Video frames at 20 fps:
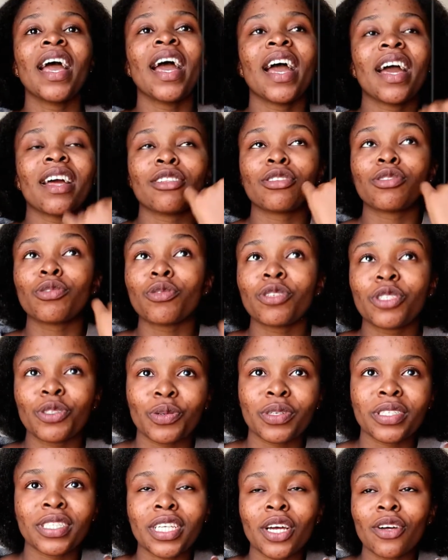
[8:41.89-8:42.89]
And so she
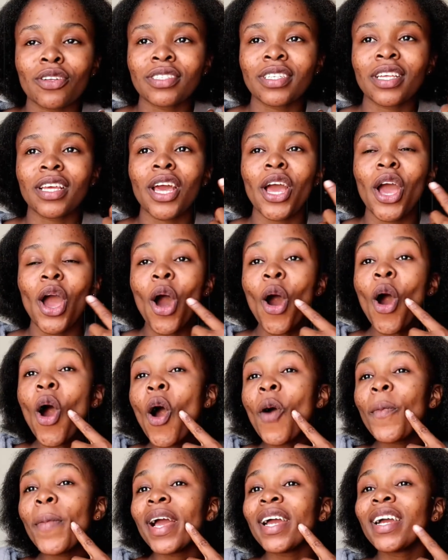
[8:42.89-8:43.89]
was shouting, "Oh
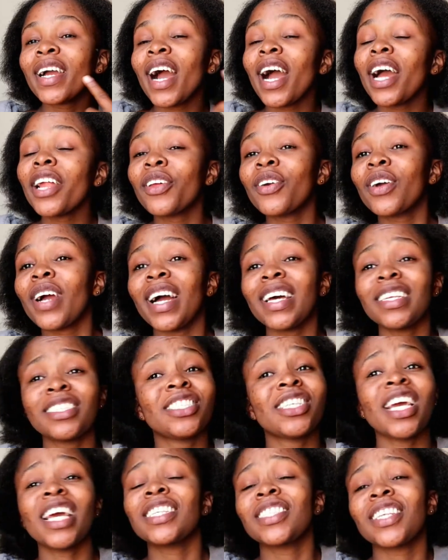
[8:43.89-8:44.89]
my God, you guys,
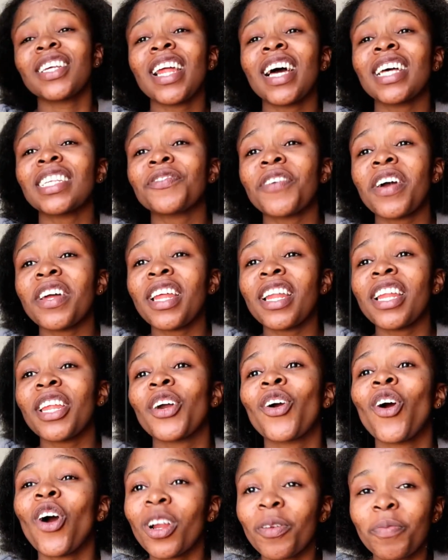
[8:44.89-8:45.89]
Jason has finally
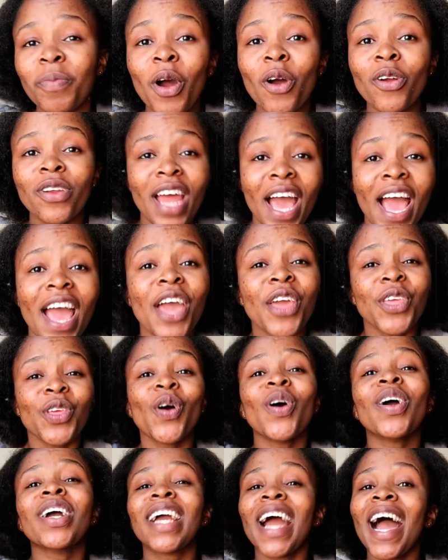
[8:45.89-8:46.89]
caught Maunda.
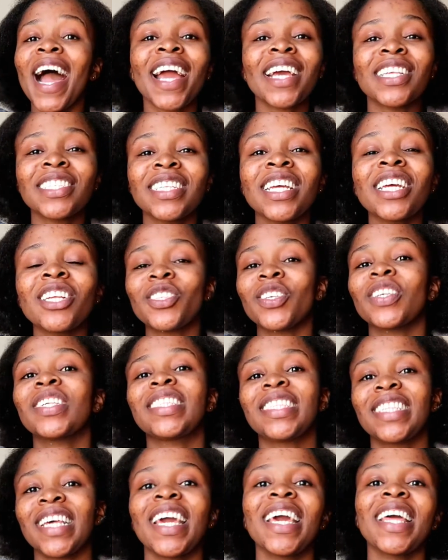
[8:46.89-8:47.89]
You guys need to
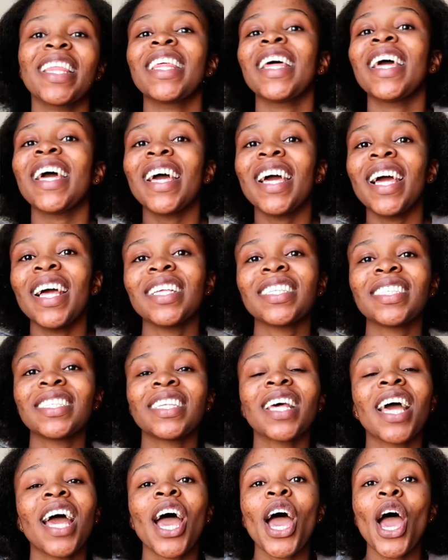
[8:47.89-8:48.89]
see this."